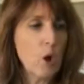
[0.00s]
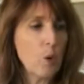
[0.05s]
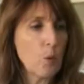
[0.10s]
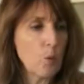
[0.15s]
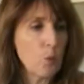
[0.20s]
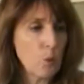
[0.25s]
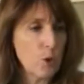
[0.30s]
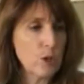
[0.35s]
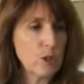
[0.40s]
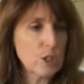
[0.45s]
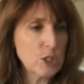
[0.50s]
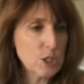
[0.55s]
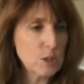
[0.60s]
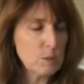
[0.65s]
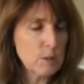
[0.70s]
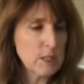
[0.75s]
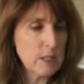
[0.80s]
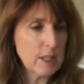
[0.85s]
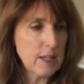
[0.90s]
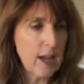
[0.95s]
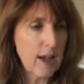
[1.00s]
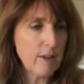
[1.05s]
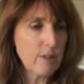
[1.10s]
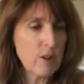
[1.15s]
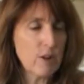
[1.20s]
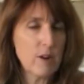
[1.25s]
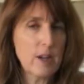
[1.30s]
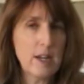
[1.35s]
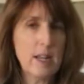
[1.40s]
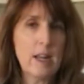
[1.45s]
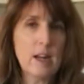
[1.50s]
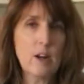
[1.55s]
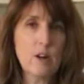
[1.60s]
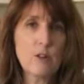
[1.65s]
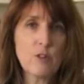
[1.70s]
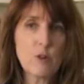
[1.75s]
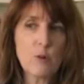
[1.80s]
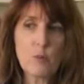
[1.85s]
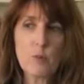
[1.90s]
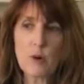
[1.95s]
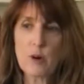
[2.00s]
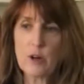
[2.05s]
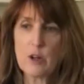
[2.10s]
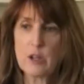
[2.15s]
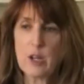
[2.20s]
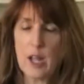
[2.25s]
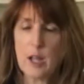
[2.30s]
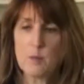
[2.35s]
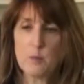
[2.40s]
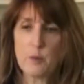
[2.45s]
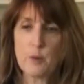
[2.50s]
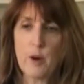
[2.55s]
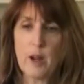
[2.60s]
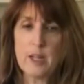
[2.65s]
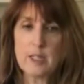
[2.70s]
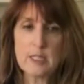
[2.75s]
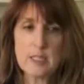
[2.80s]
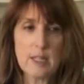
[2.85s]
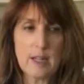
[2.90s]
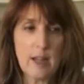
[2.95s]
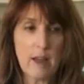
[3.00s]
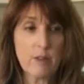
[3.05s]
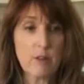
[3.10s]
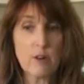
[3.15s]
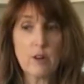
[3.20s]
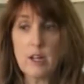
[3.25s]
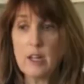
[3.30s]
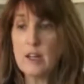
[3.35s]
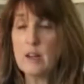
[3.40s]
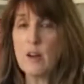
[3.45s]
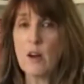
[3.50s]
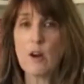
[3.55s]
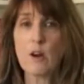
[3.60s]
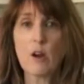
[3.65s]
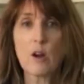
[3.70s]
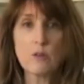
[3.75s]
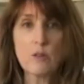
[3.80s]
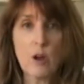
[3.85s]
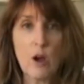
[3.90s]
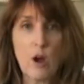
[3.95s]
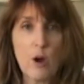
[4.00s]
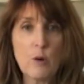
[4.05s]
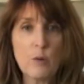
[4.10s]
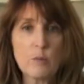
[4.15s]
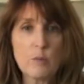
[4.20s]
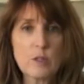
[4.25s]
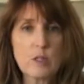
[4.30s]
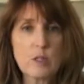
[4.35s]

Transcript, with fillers: worship together and hear the word and pray together in our own homes